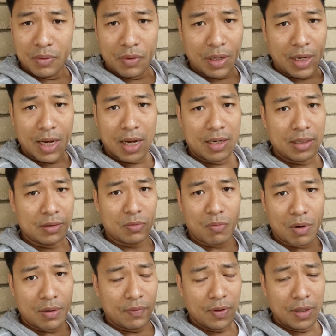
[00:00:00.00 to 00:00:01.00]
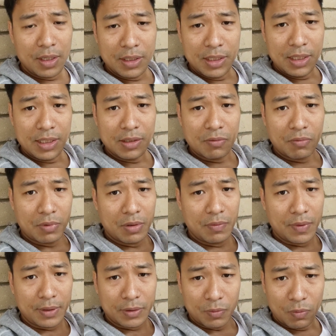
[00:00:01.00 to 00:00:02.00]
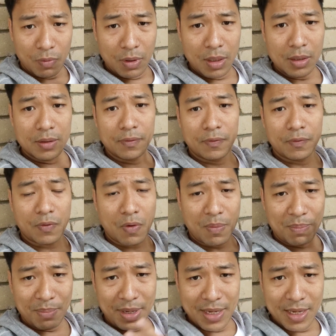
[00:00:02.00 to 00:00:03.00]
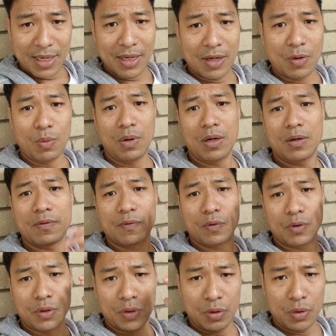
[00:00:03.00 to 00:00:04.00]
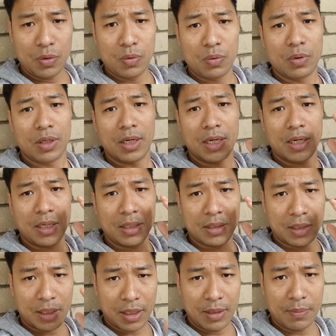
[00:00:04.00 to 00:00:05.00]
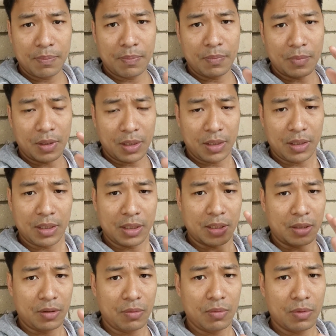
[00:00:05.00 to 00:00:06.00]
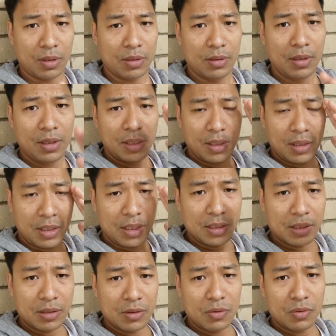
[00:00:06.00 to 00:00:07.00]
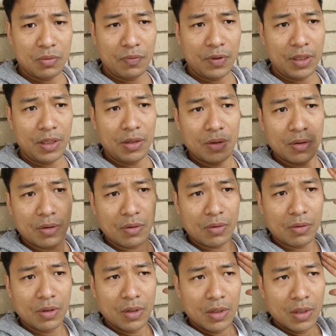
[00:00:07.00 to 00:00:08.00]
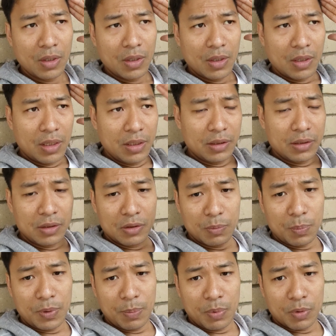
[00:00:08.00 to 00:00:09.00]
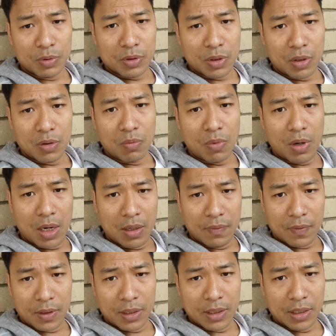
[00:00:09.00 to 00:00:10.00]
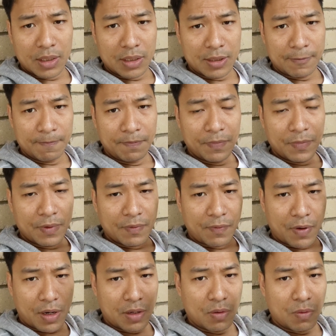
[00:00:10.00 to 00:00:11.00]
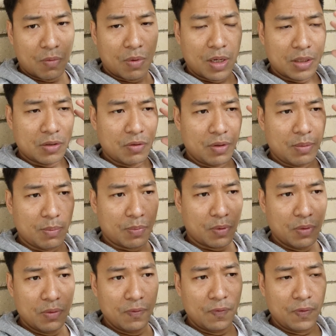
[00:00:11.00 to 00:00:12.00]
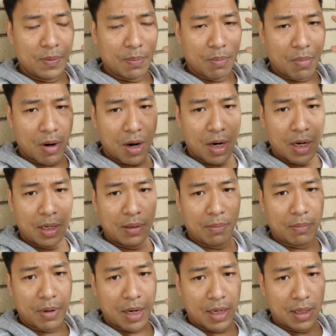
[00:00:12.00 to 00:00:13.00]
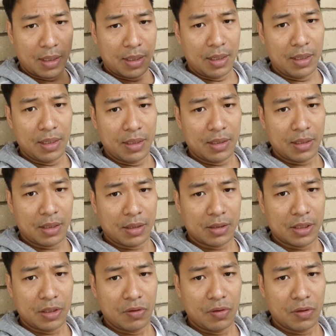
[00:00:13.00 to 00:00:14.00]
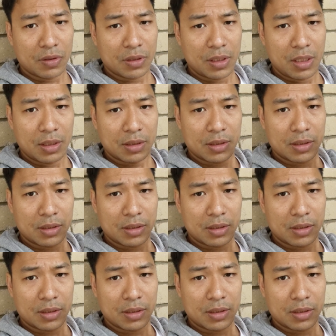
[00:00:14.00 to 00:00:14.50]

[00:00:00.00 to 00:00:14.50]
regardless, whatever it is, whatever it's work for me, work for you, and keep learning, do it. Listen to video, listen to people talk, whatever it is, find a way to improve the mind by continuous